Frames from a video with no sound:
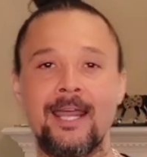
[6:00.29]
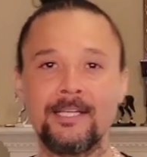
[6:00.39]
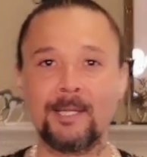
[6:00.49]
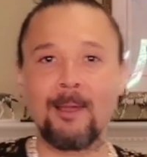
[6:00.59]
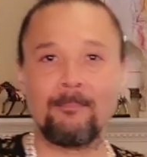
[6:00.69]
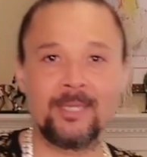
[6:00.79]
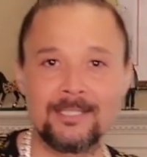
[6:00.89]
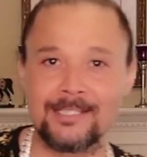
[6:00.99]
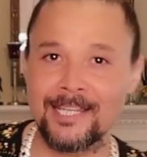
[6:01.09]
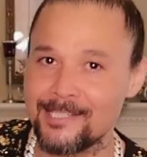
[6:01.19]
blah. None of my
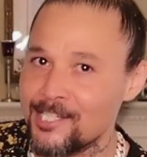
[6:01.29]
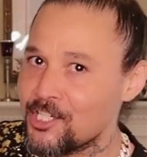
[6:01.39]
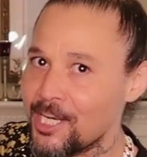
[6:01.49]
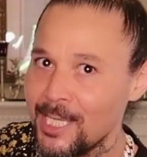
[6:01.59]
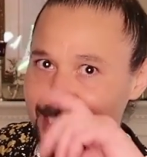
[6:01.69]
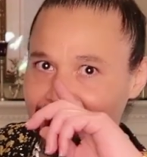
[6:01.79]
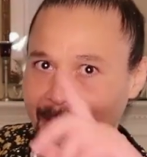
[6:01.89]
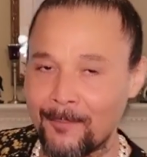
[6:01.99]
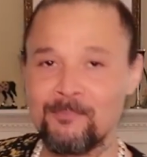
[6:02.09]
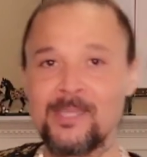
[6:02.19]
business, that's D J Yellow
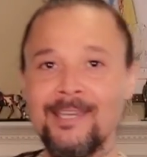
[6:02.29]
thing.